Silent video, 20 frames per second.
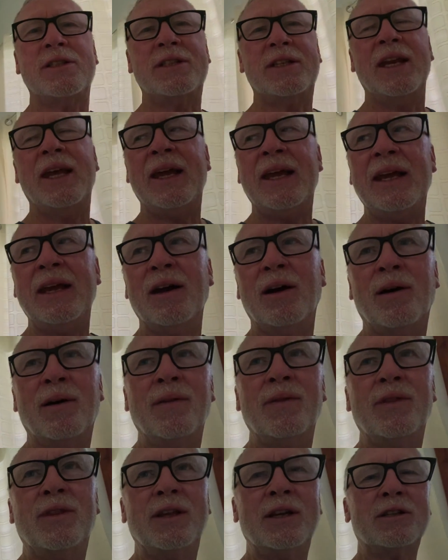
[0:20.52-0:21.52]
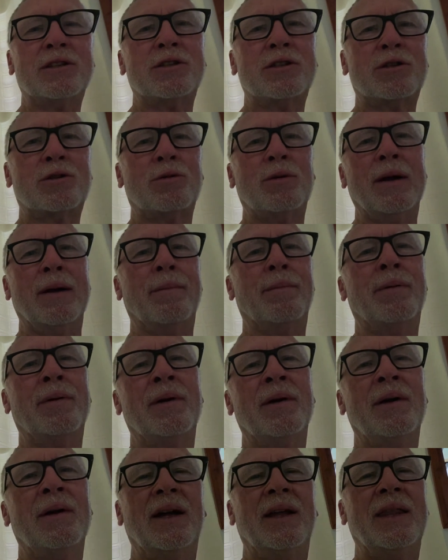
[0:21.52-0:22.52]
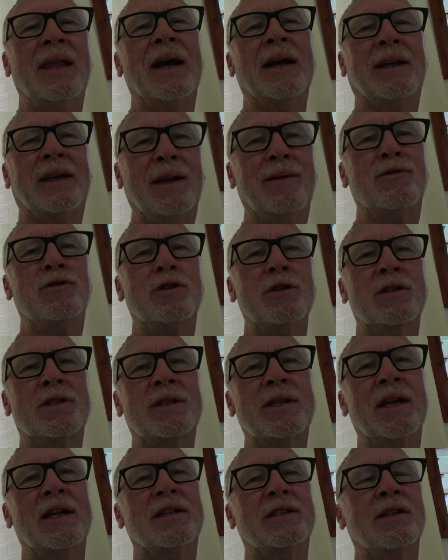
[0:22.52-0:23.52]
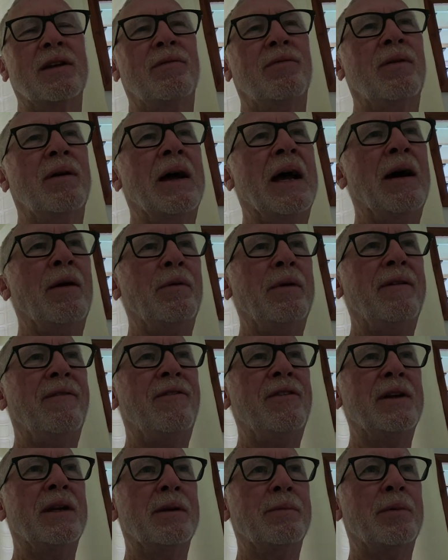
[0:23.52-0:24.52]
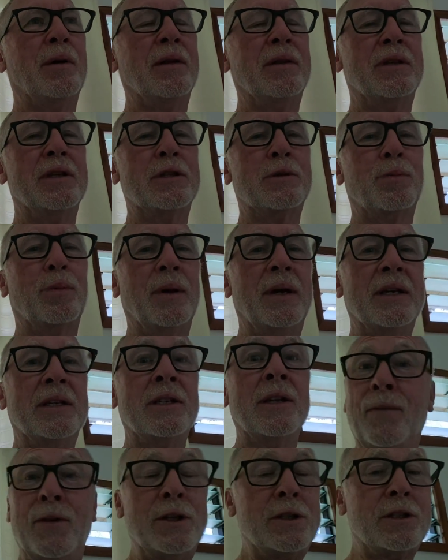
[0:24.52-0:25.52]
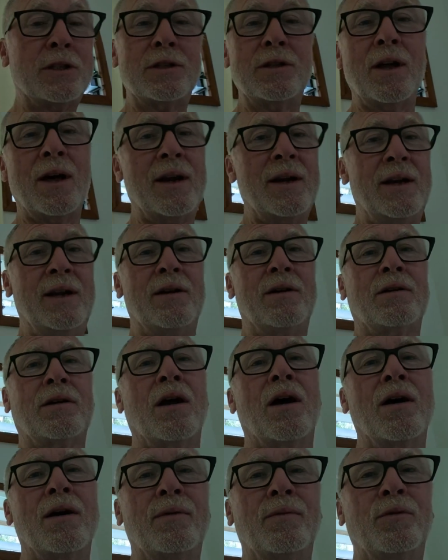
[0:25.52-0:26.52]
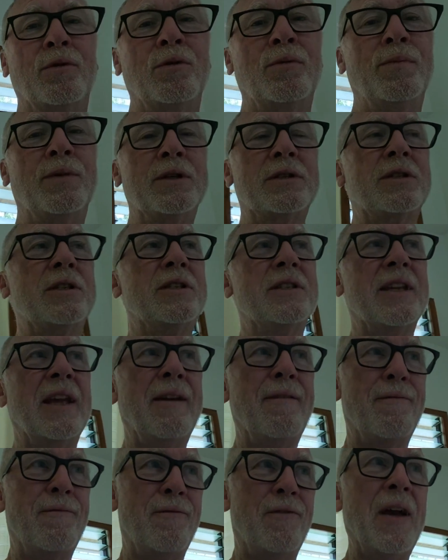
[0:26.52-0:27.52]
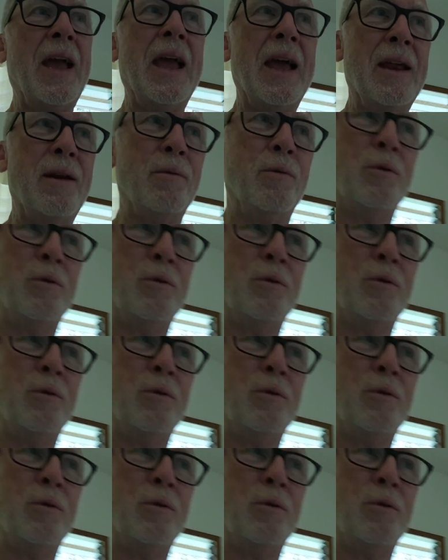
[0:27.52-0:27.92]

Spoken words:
stay on this trip. And that gives you a sense of how we feel about this place. This is not an aircon room. This is a fan